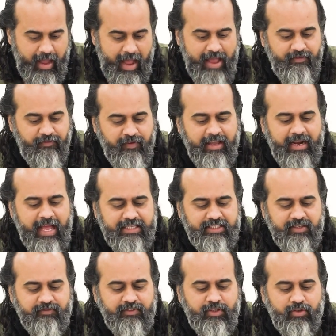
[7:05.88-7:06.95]
I feel as
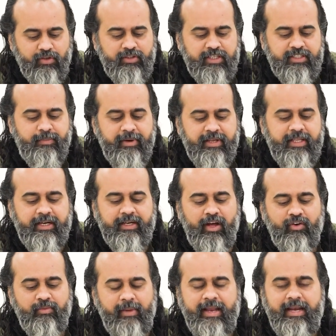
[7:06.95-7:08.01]
if the truth is breathing
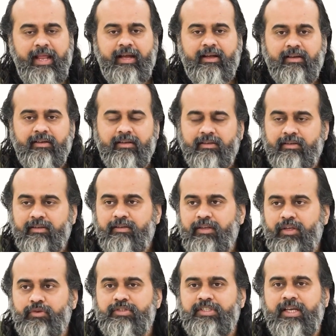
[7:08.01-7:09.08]
down my neck,
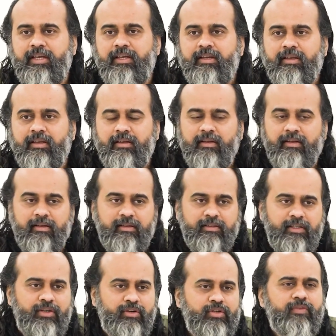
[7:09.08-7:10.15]
you say.
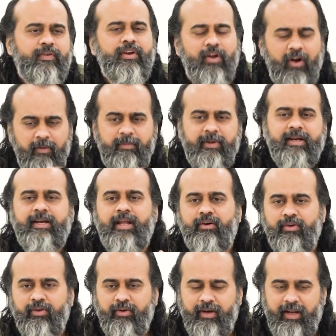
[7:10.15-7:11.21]
The truth will not breathe
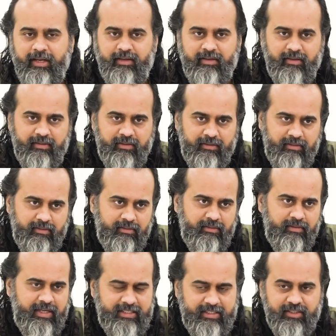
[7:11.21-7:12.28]
down your neck.
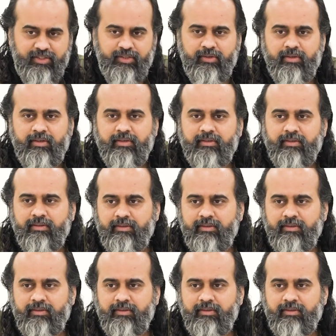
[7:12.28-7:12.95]
Rest assured.